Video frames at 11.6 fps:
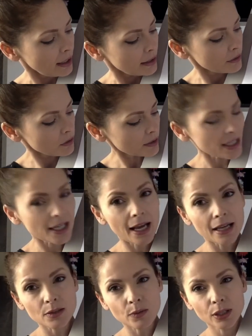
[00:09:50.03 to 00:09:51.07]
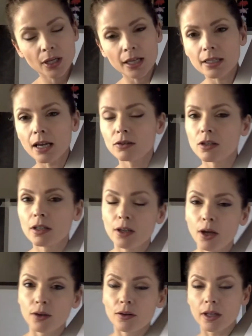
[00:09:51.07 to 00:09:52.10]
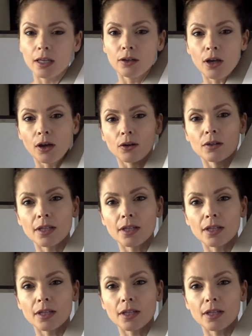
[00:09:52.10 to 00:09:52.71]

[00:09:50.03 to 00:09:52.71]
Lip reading: And dogs and cats, when you get down to the nose,